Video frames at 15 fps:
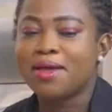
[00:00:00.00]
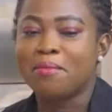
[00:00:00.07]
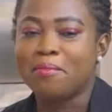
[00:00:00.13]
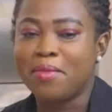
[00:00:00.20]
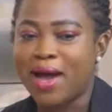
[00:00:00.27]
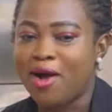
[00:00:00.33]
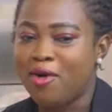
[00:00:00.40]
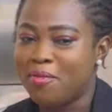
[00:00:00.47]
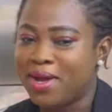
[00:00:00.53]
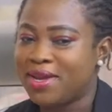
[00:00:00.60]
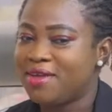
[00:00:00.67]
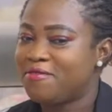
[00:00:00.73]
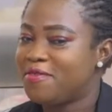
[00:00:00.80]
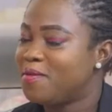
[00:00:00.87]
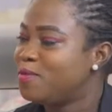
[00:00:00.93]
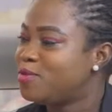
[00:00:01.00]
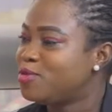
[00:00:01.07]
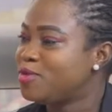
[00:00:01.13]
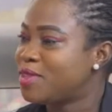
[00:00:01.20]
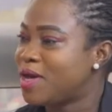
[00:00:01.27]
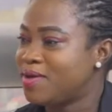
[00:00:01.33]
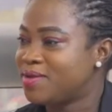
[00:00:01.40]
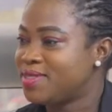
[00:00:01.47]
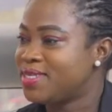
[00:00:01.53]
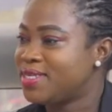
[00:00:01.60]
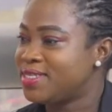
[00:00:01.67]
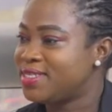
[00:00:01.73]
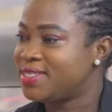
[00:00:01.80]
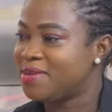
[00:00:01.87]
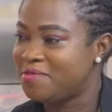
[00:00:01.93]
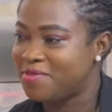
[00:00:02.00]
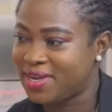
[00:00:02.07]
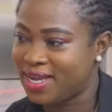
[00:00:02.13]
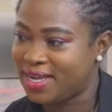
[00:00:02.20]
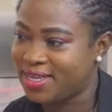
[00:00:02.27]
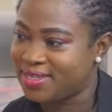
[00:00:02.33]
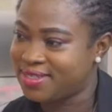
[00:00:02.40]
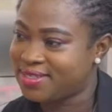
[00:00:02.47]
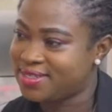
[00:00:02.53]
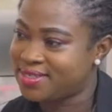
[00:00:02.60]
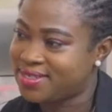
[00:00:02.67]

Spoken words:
Na mba o man FM 2007 August.